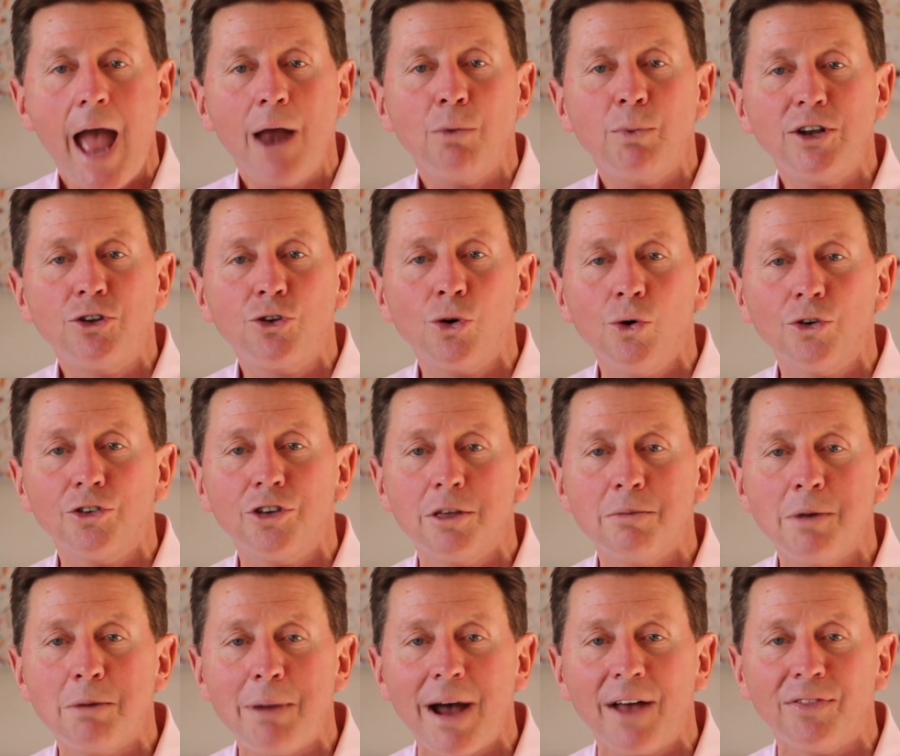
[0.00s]
And we talk to
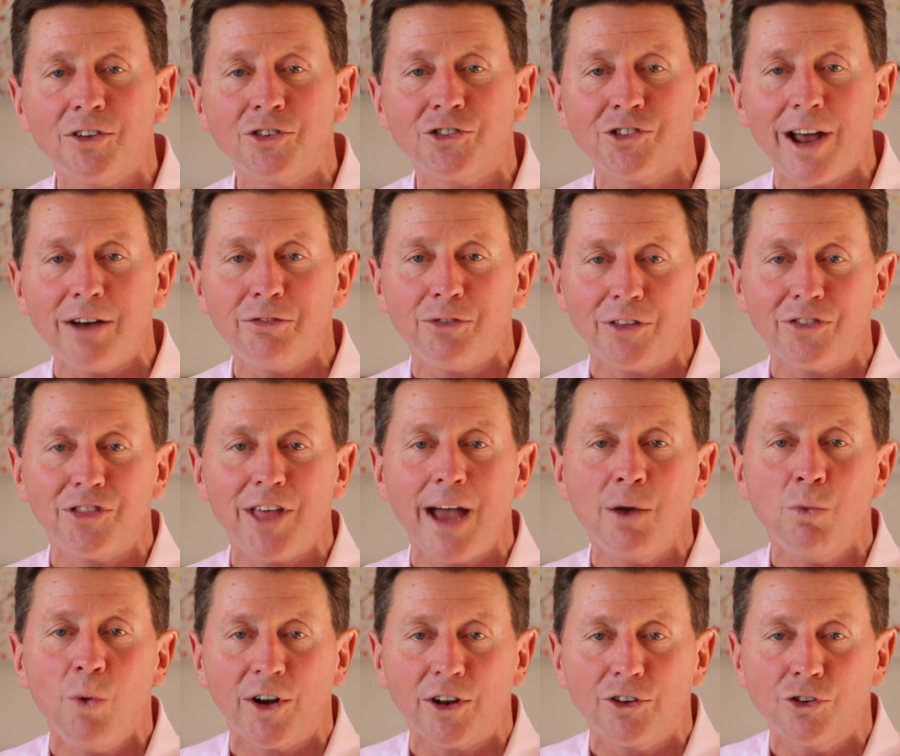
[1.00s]
them about the stuff that
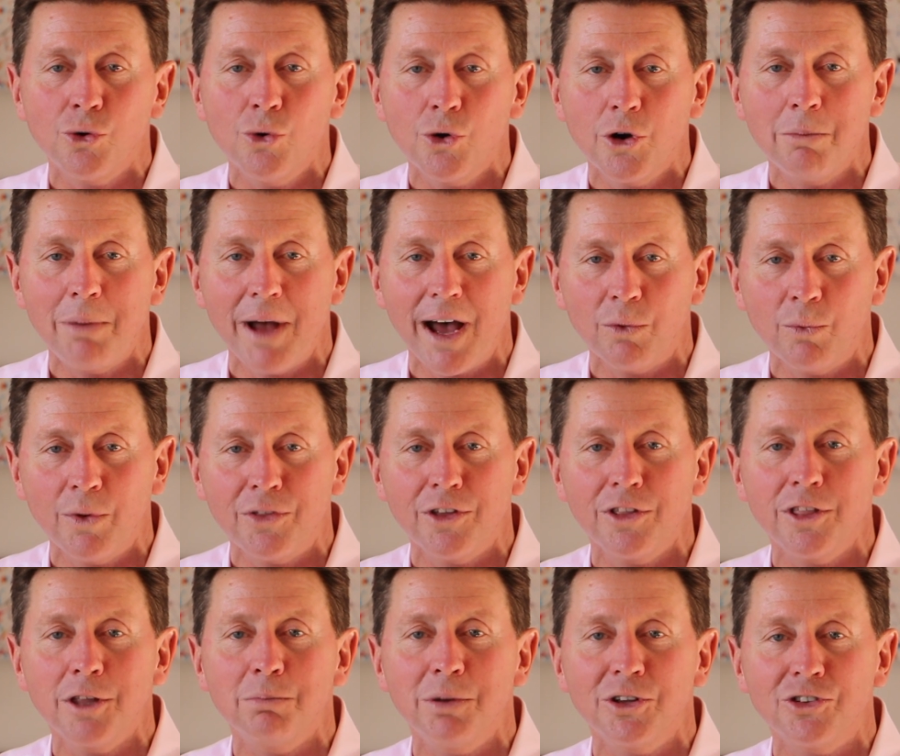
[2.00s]
they want to talk about
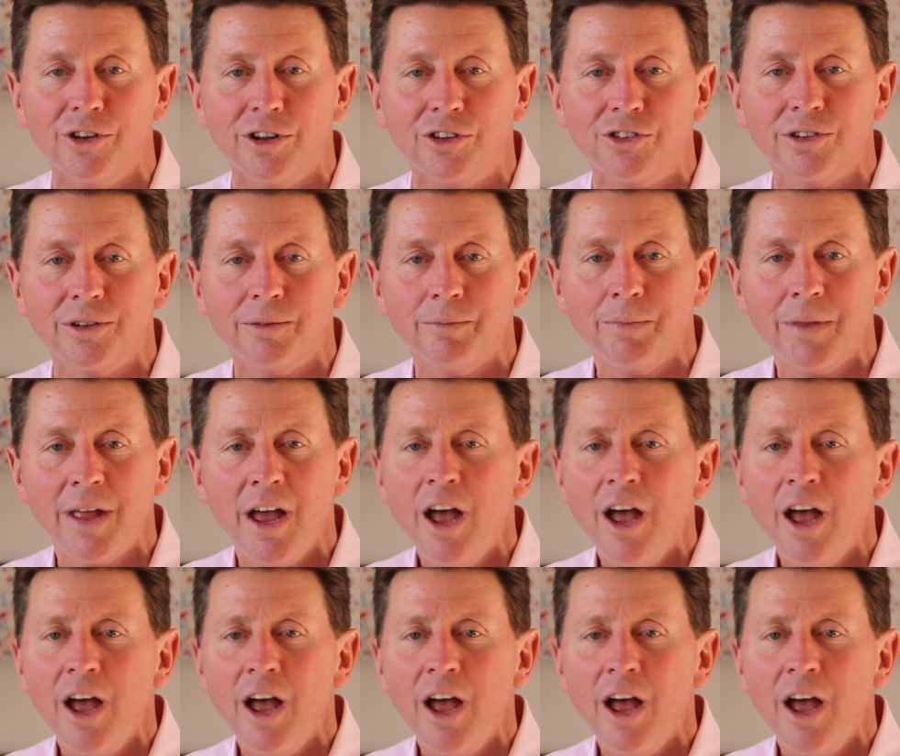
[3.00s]
within the business.